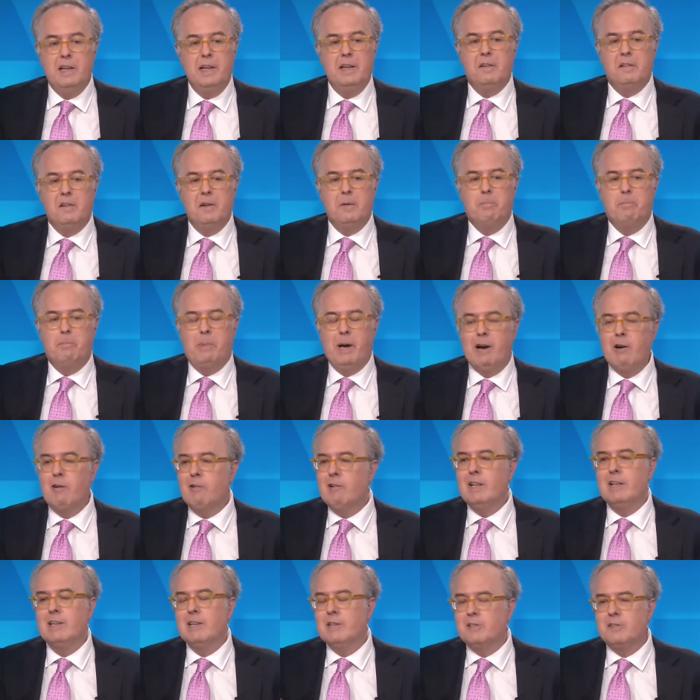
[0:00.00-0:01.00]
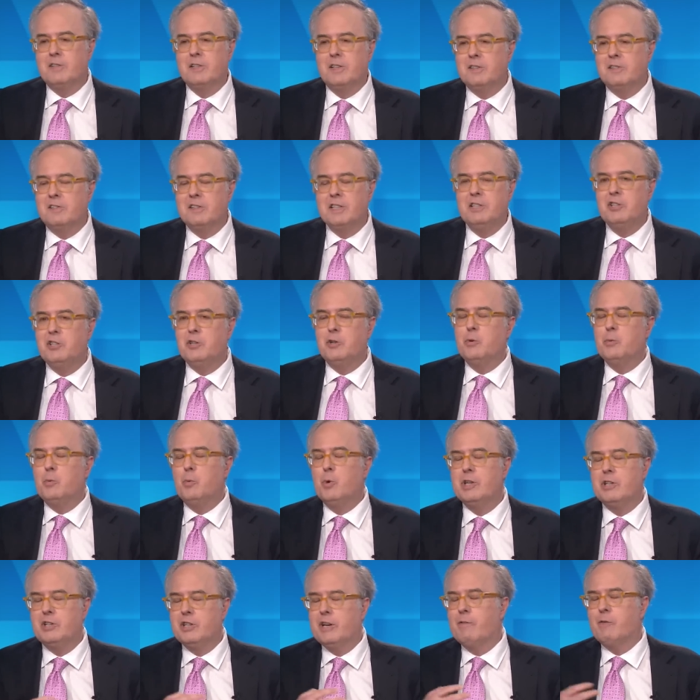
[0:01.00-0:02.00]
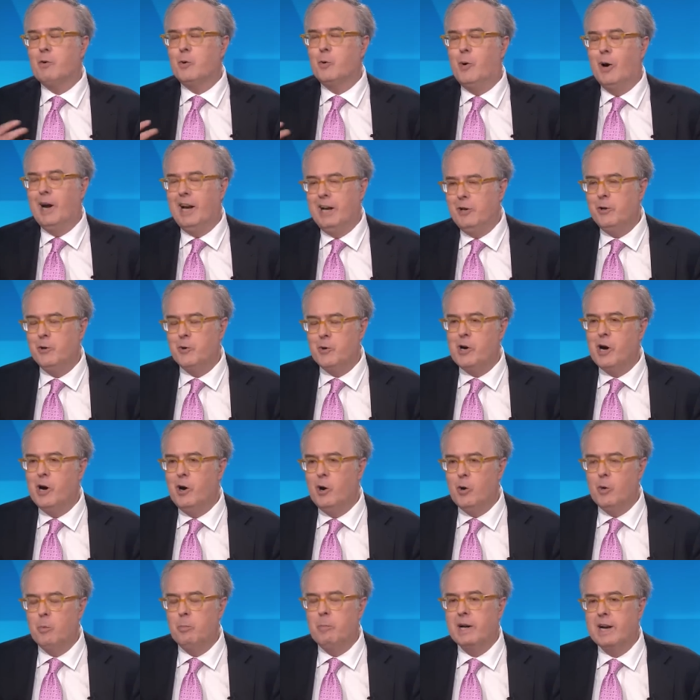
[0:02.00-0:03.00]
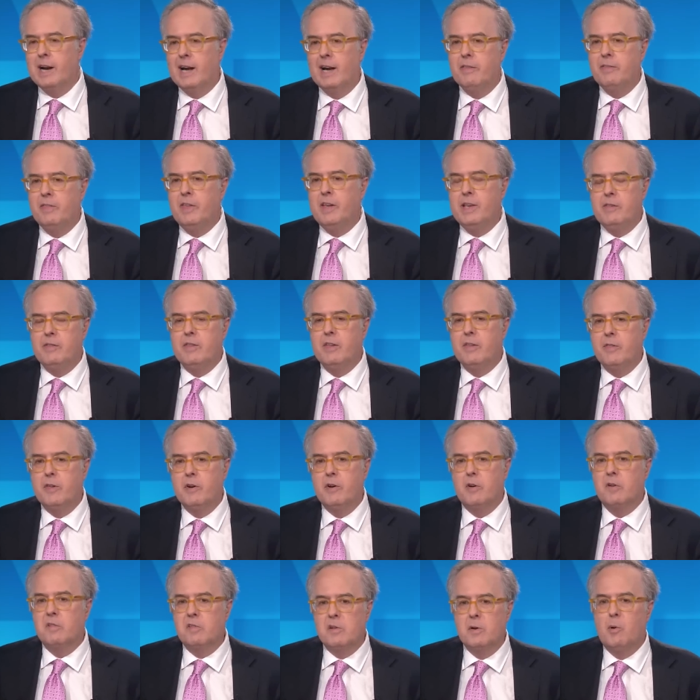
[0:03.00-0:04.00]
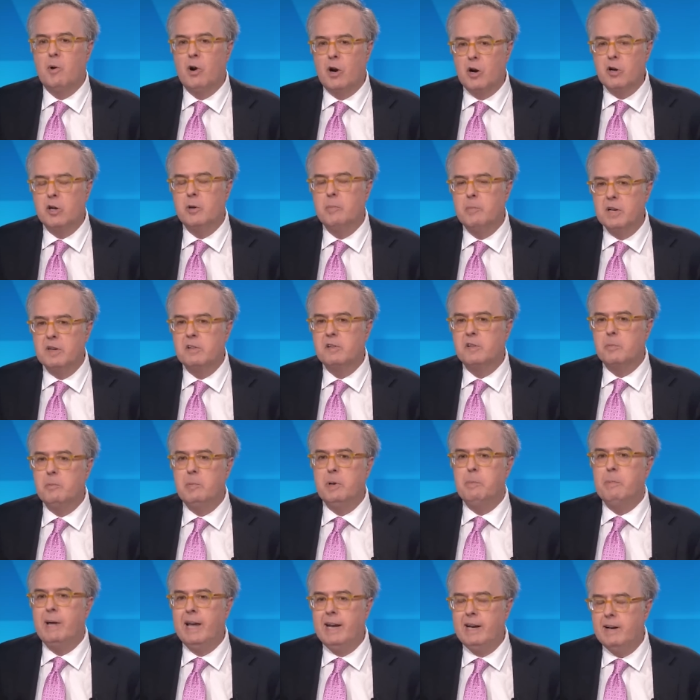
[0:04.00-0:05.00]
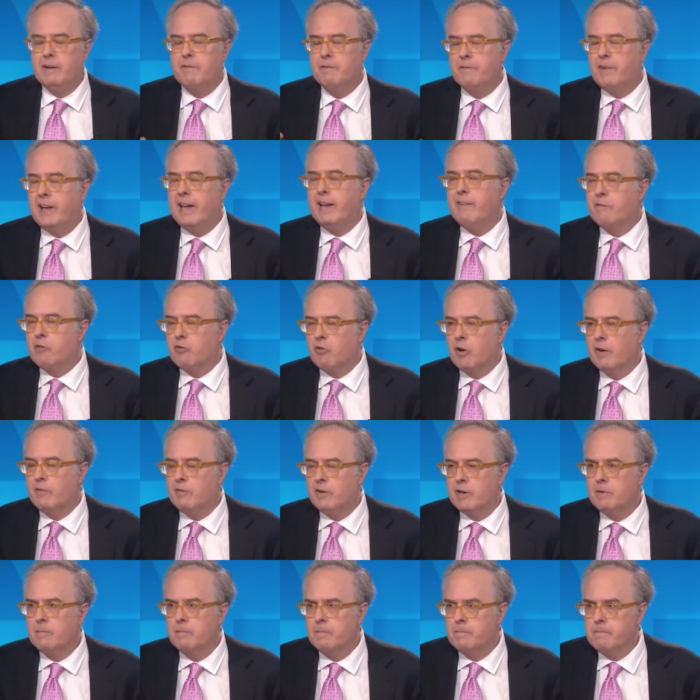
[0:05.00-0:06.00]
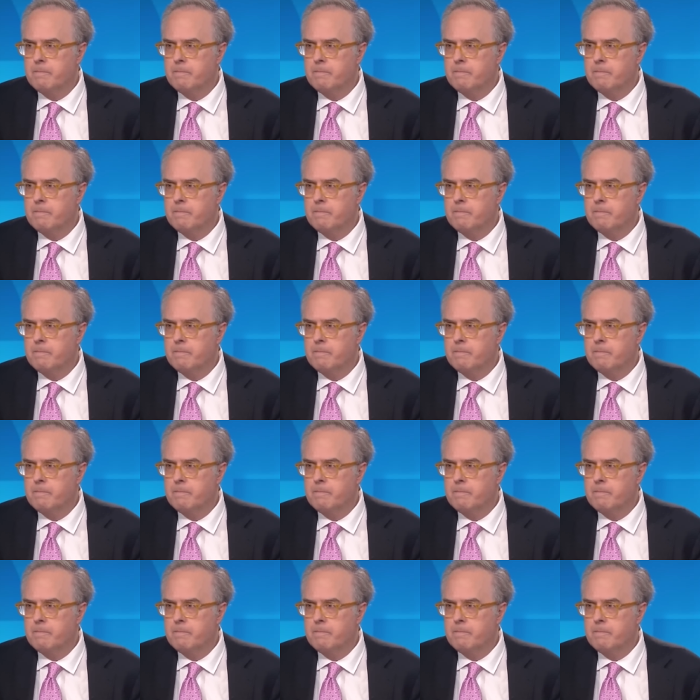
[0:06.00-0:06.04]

it's a perilous decision whichever way you go, but I think that there are some arguments to be made in favor of it.